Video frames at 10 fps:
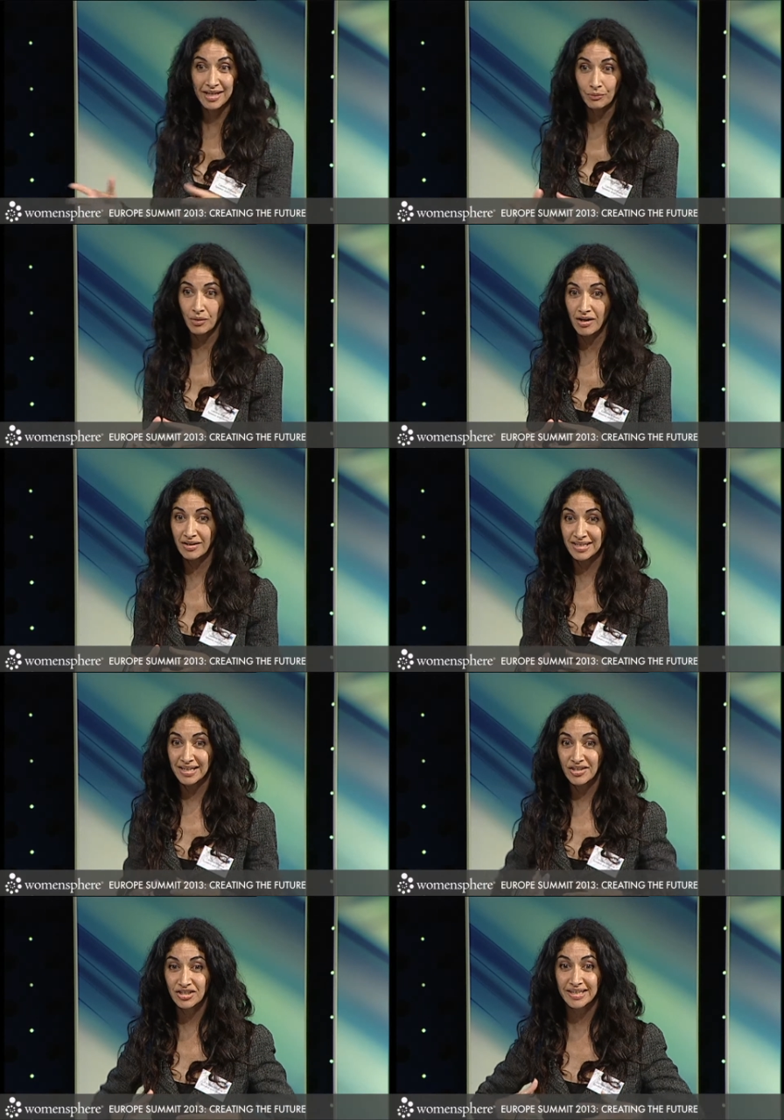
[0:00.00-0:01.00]
networks,
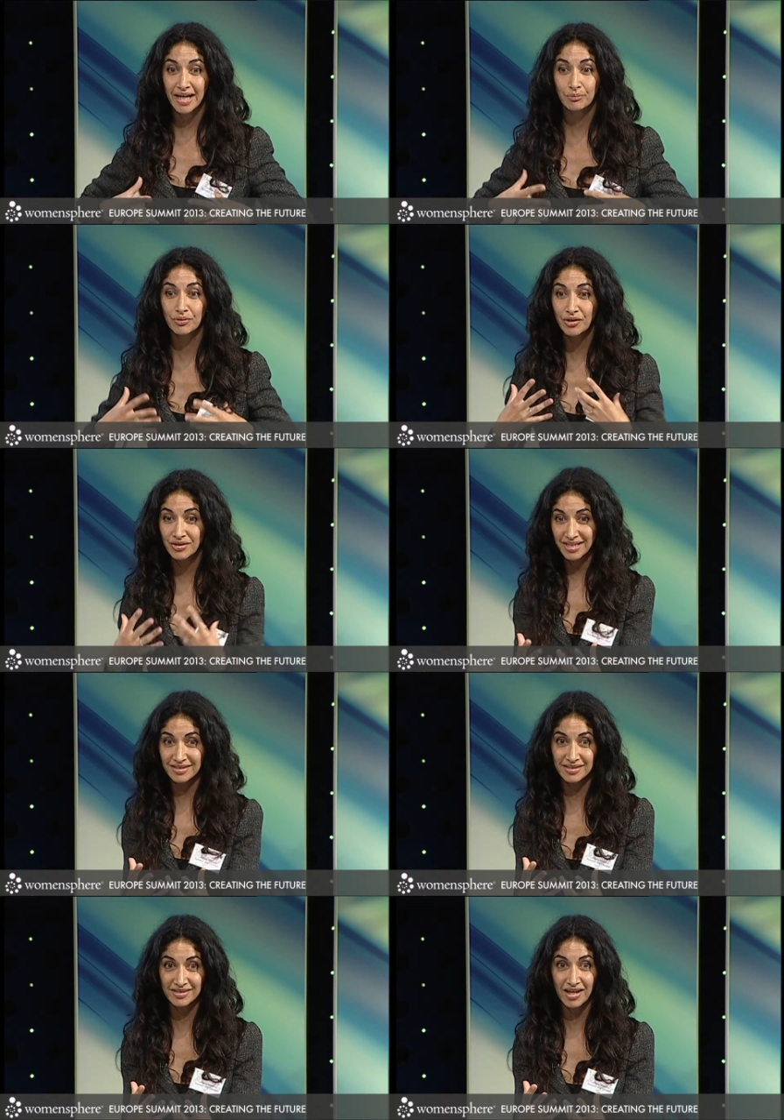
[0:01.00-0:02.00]
and actually get
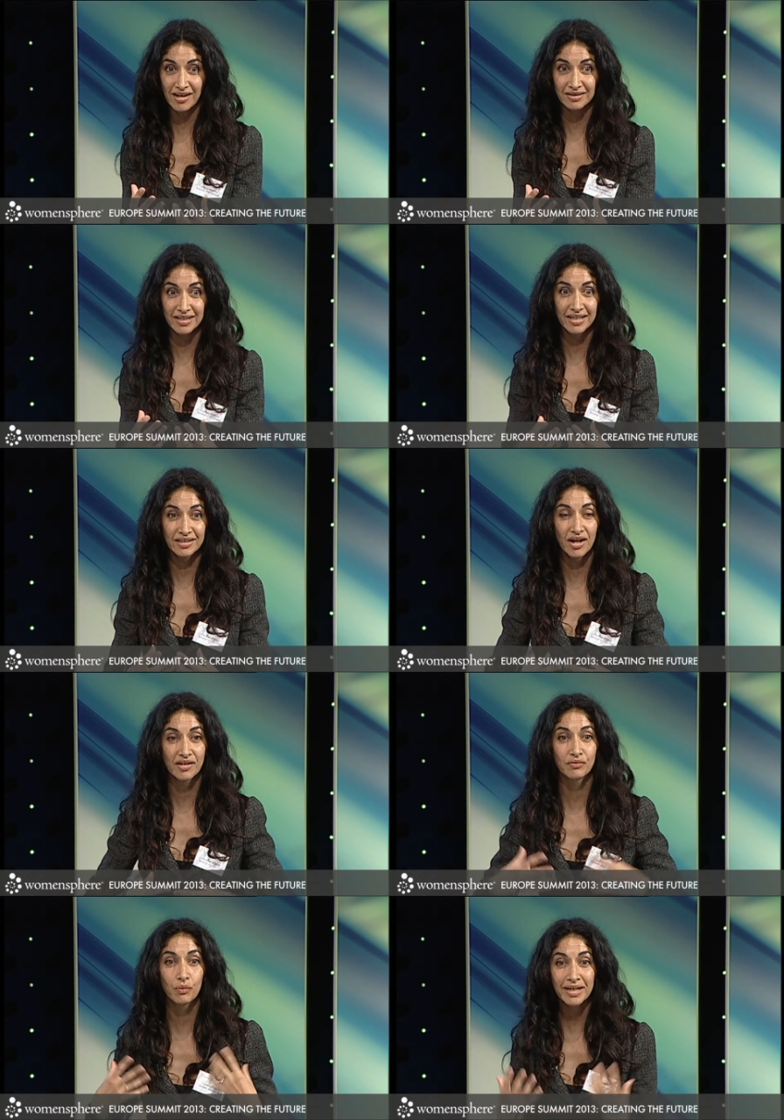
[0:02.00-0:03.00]
processes done in a
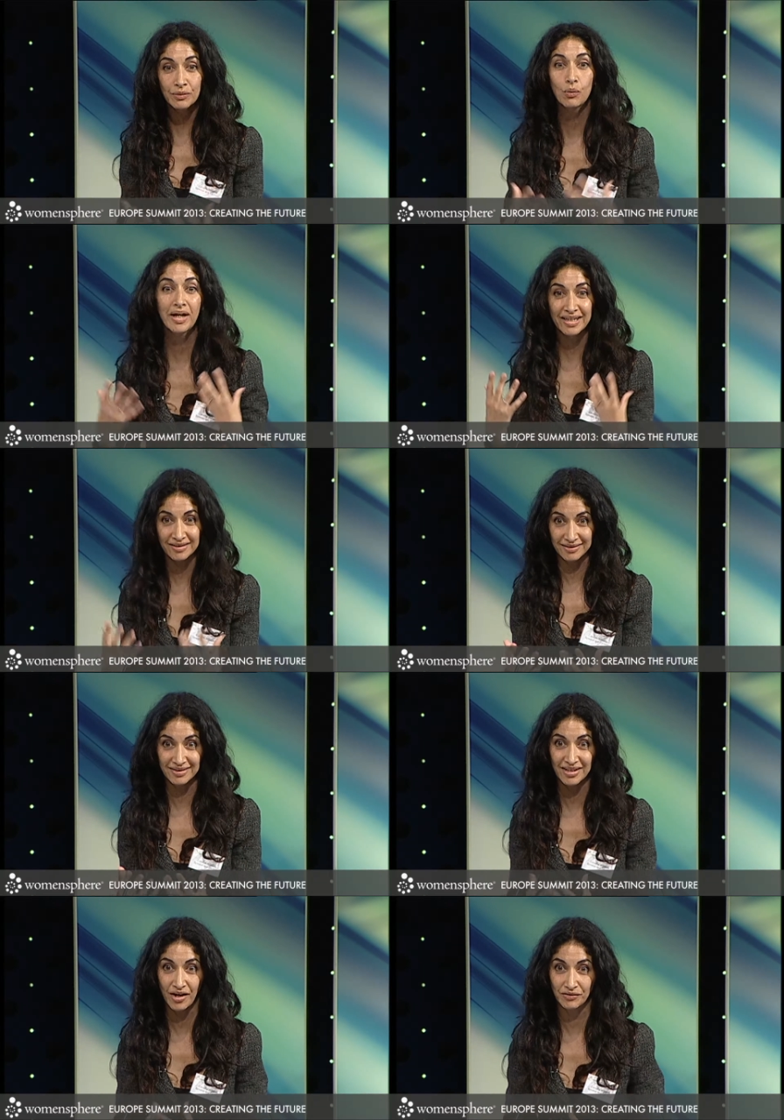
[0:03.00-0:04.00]
kind of win-win
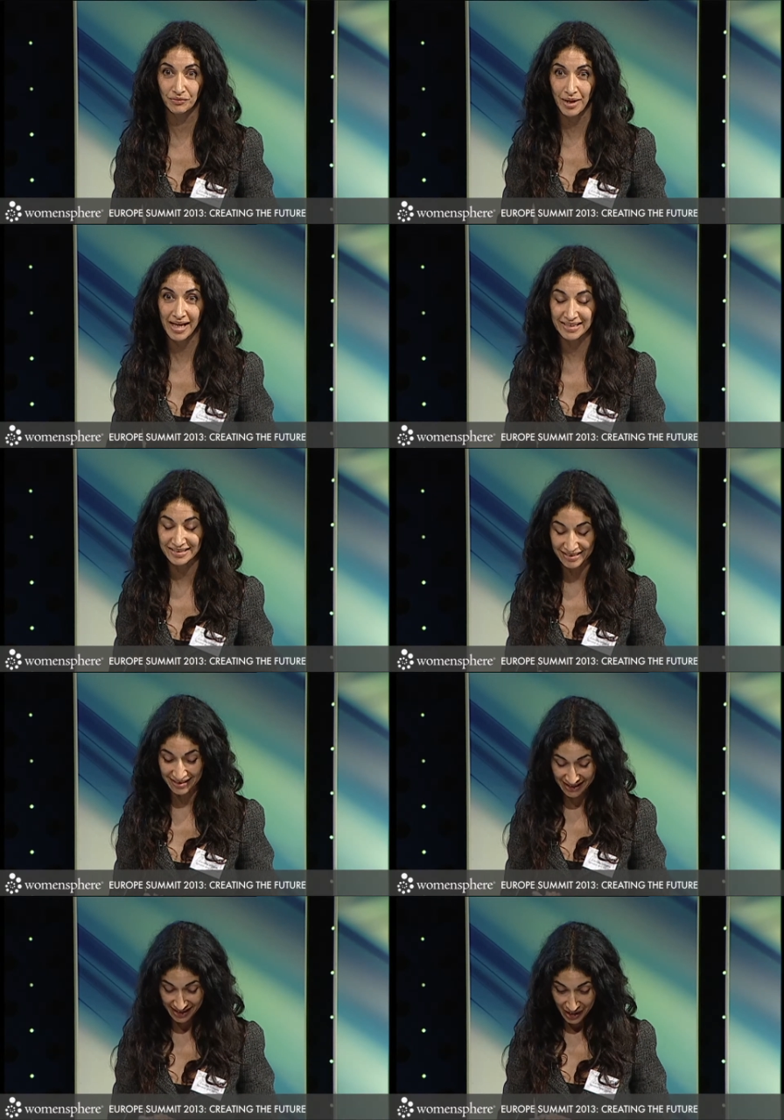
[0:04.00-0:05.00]
kind of way.
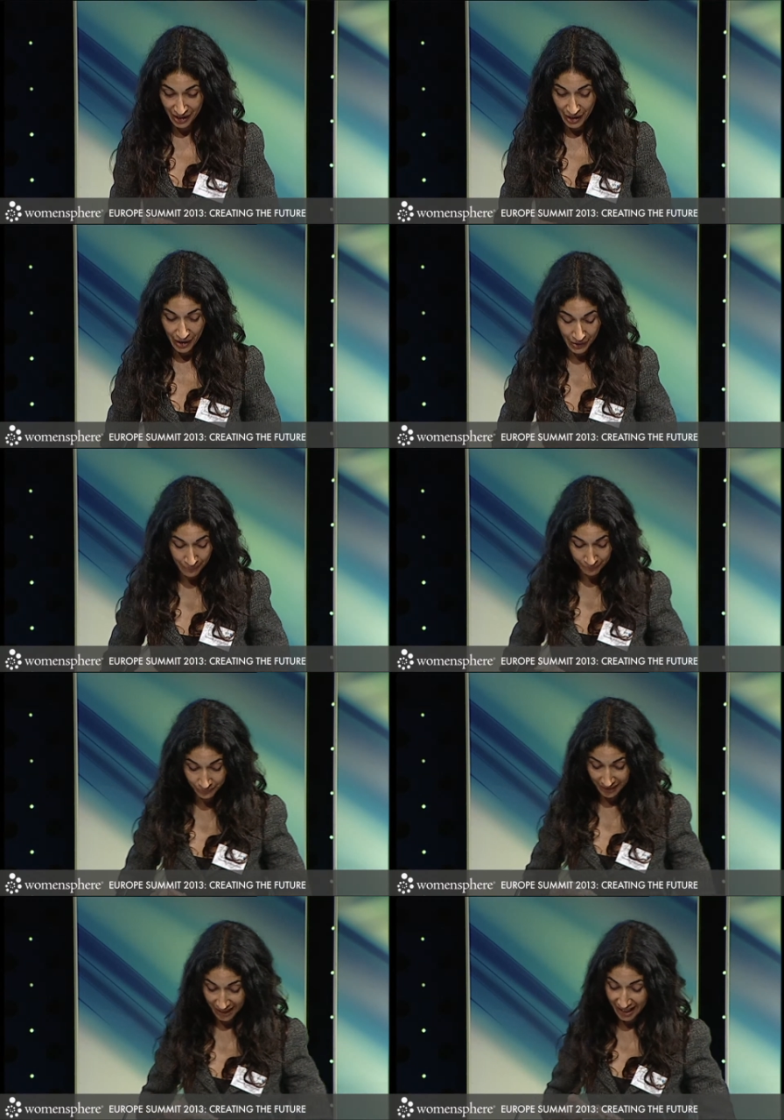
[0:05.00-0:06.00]

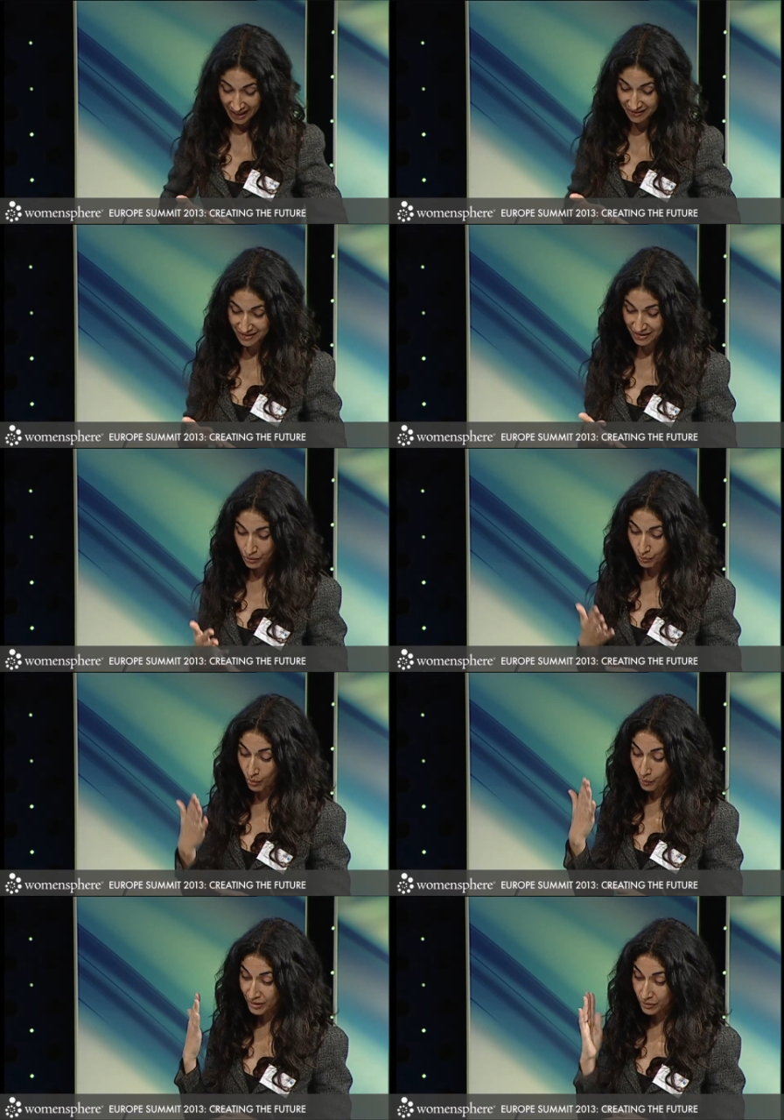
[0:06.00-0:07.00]
And
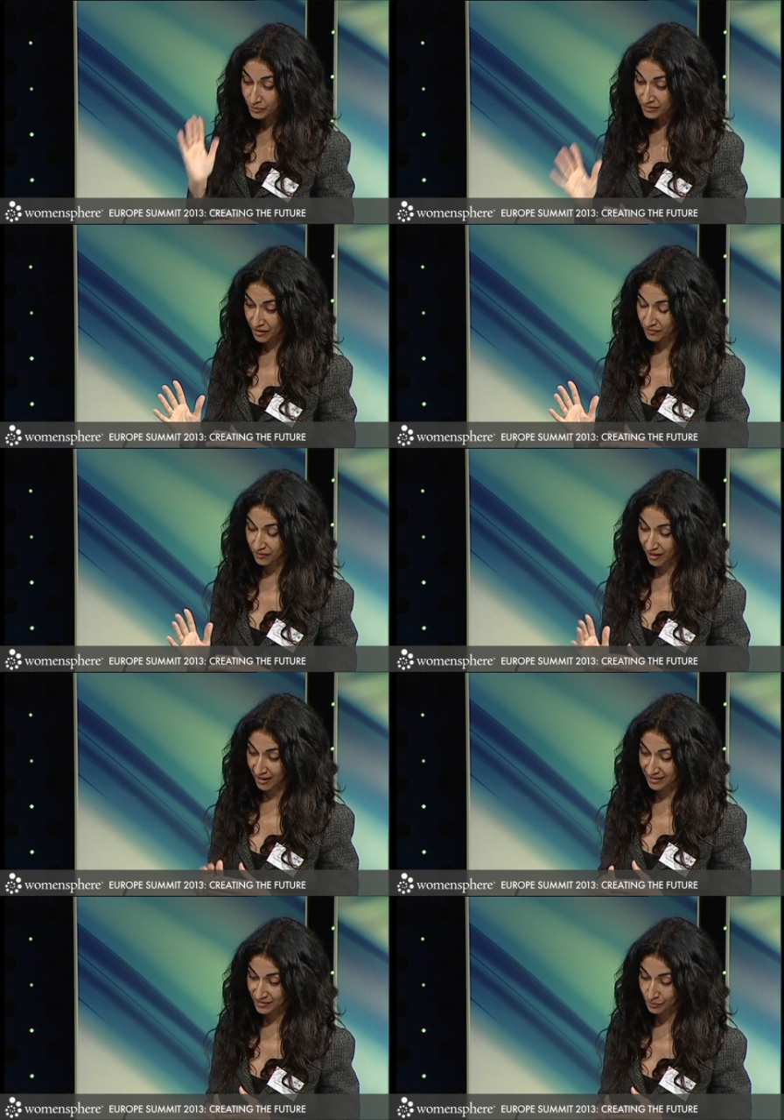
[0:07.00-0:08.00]
what we also
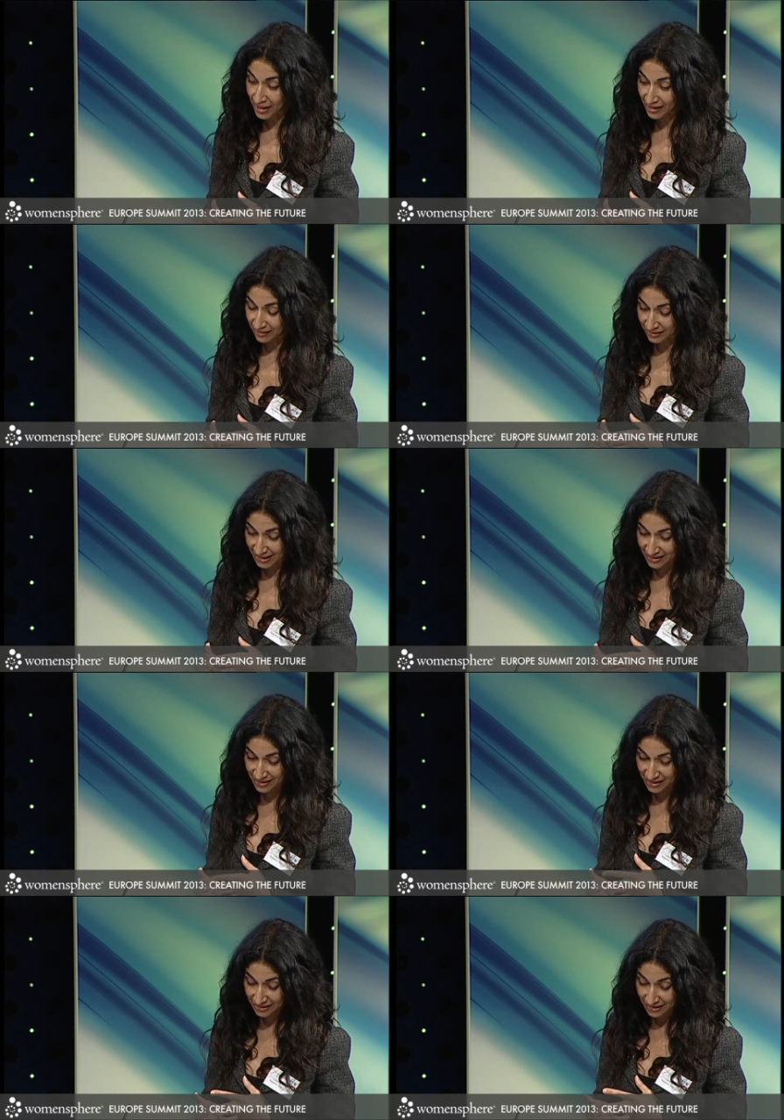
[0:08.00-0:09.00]
find as well is
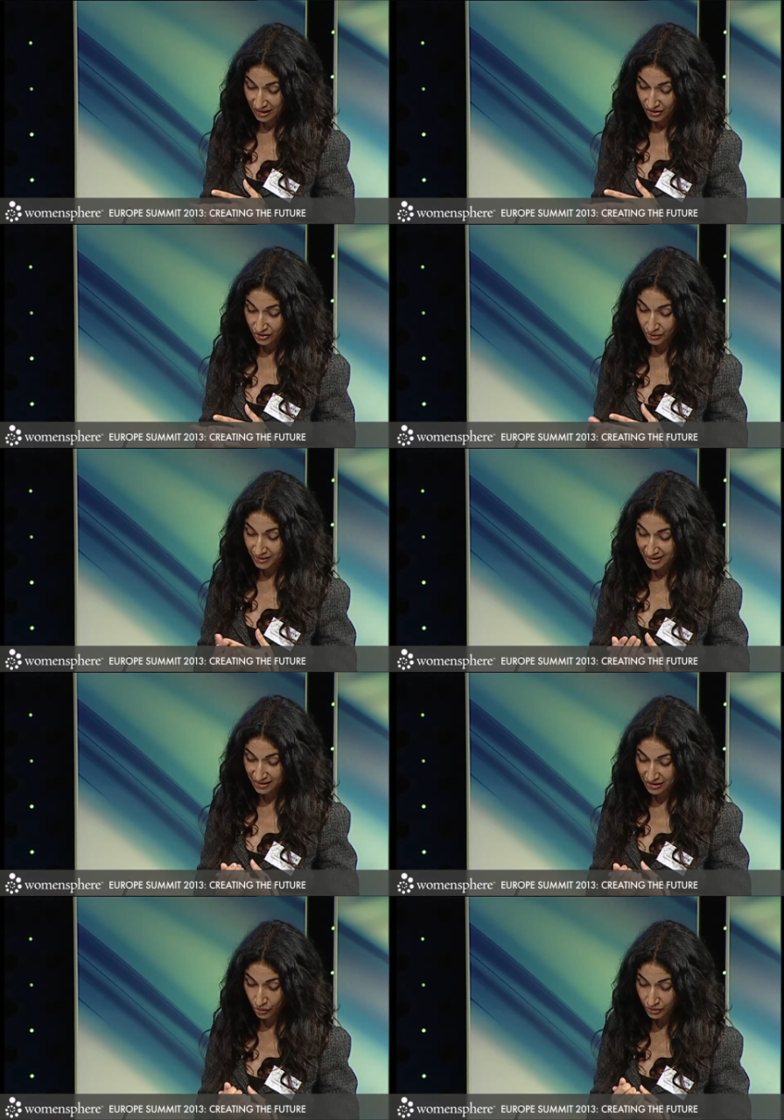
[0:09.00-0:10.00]
that, you know, there's
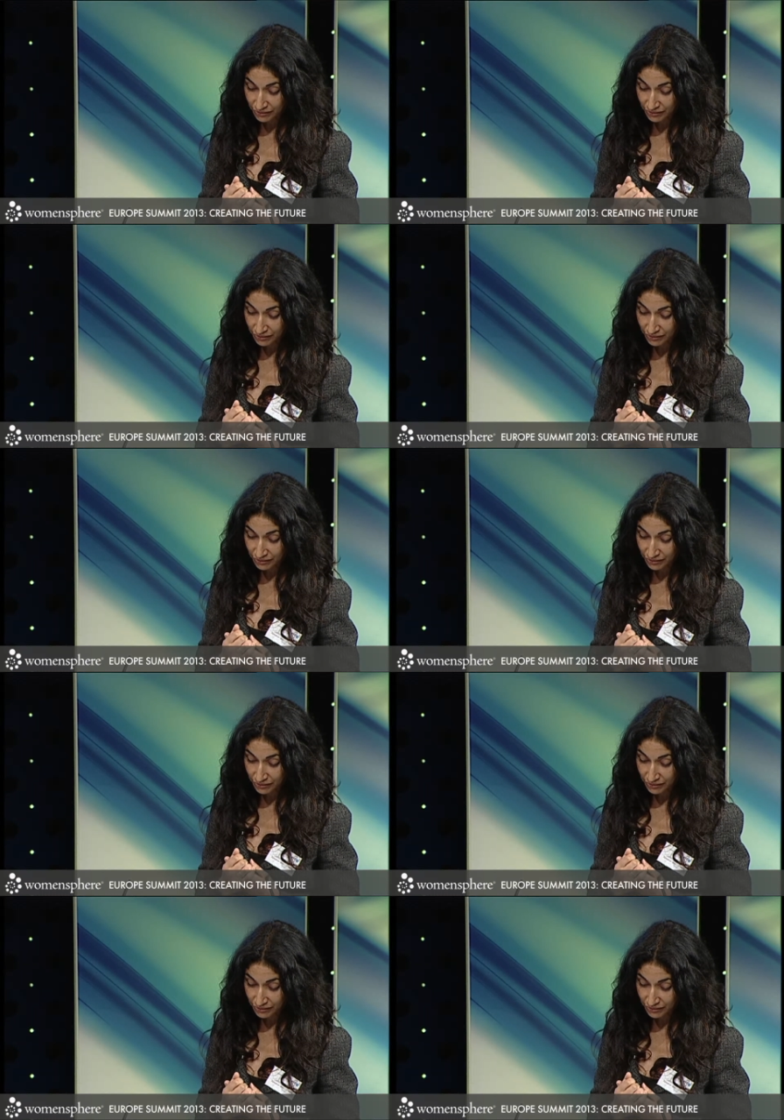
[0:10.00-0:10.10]
a lot